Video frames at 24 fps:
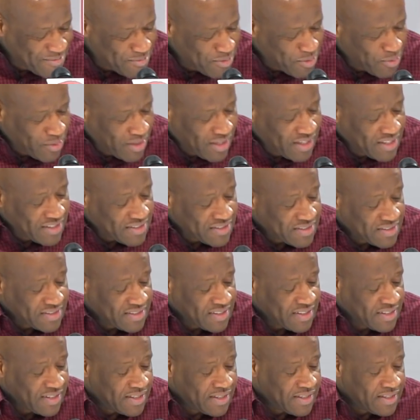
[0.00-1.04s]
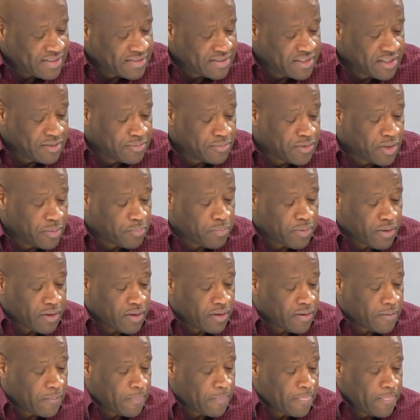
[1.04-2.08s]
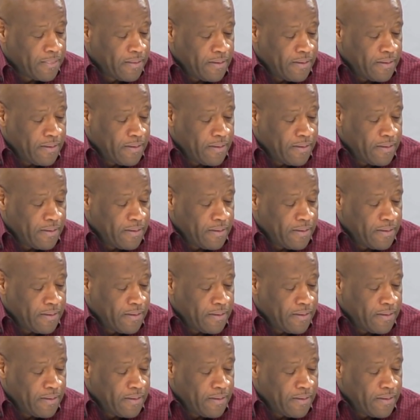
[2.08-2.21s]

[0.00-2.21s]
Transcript: Morelis, good player.